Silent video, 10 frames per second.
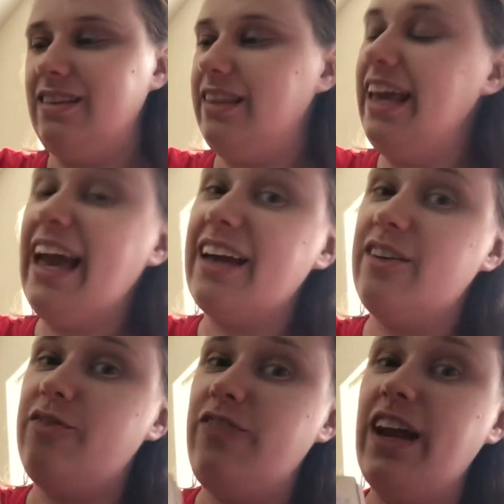they had
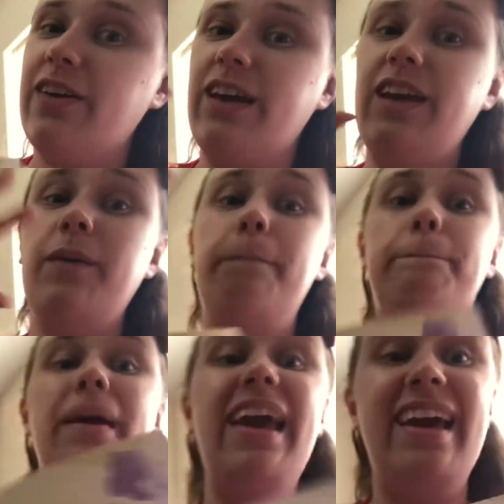a very
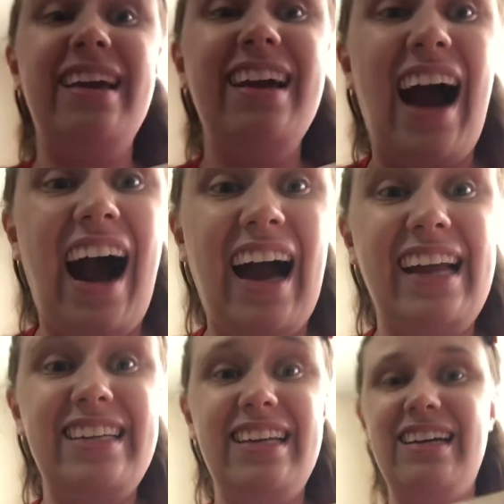big
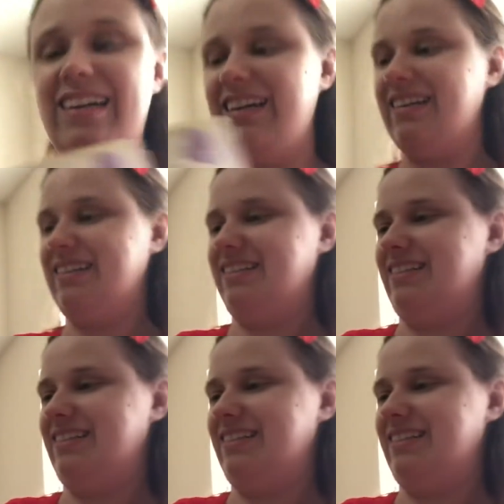idea.